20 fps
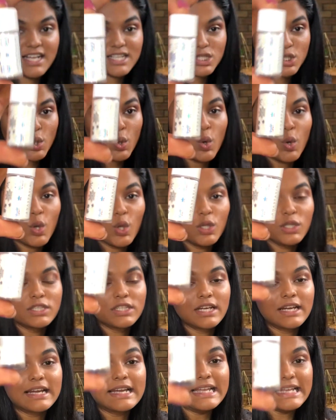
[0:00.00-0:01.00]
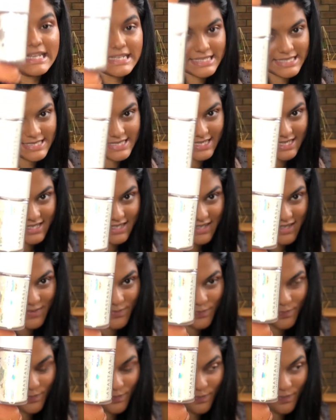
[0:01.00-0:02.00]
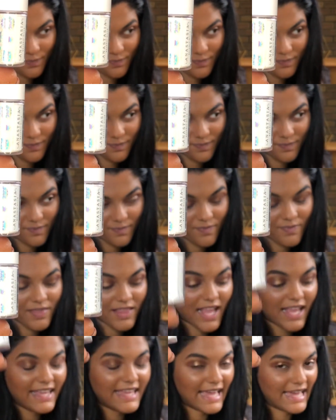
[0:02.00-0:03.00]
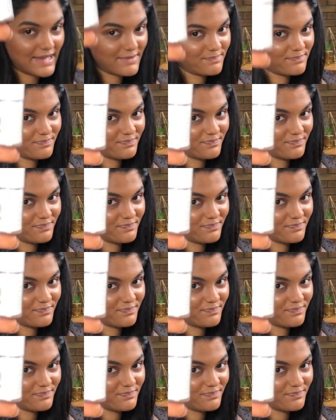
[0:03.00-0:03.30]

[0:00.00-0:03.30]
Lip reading: It's called Glisten. Yeah.